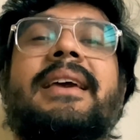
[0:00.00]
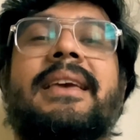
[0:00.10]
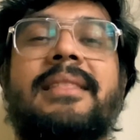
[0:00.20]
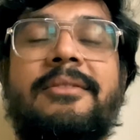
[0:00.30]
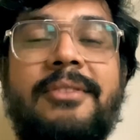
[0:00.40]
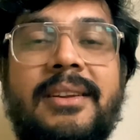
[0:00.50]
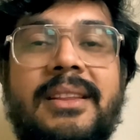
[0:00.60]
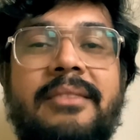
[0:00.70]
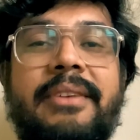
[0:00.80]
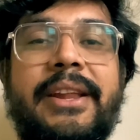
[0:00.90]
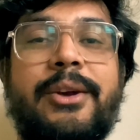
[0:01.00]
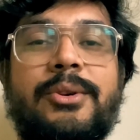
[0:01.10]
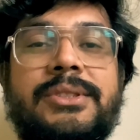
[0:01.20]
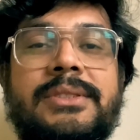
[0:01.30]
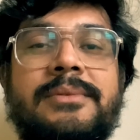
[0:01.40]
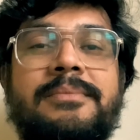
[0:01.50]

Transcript: in the further videos.